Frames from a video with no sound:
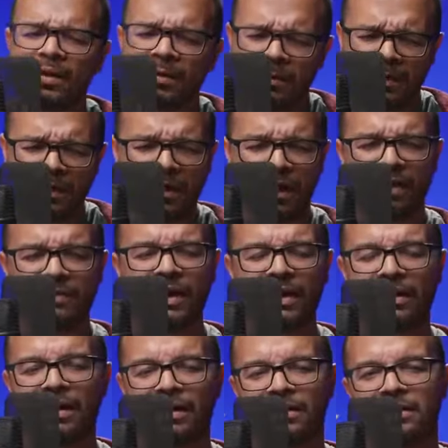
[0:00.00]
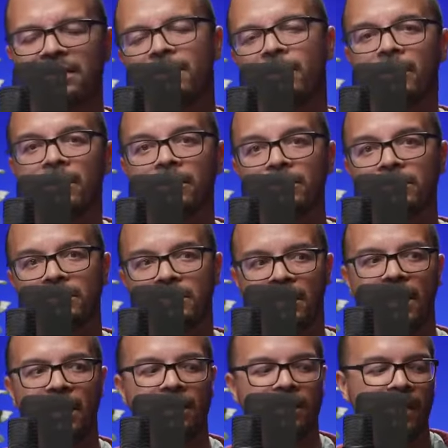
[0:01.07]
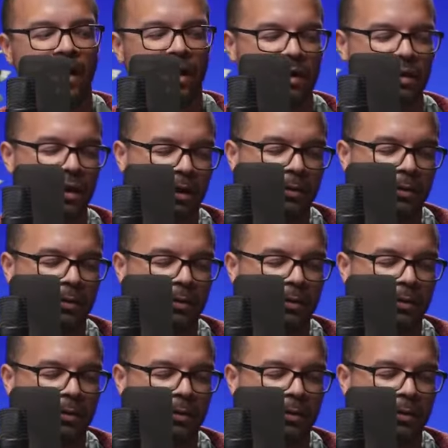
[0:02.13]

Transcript: Yeah, I've got a lot of the same conclusions that Caleb had.